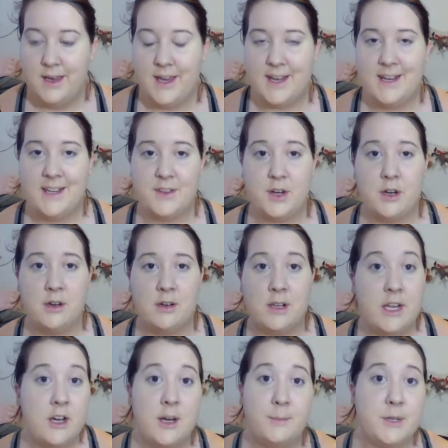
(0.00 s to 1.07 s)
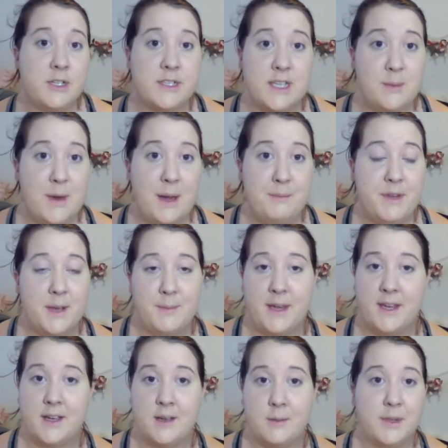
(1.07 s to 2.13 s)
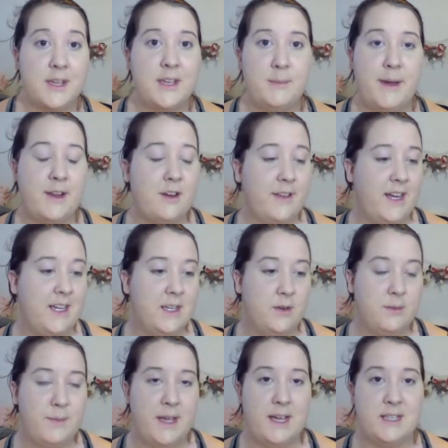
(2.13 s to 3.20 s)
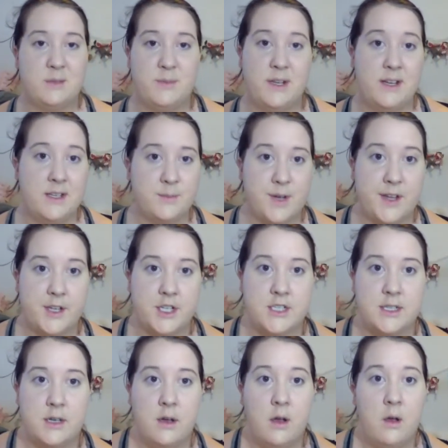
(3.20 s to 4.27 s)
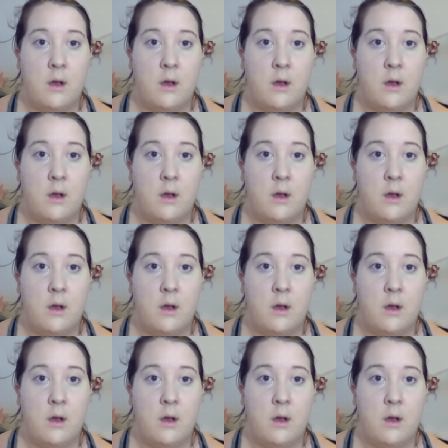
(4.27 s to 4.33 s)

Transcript: It can either clear up your sleep apnea, make it completely better, like I did with my husband and his brothers,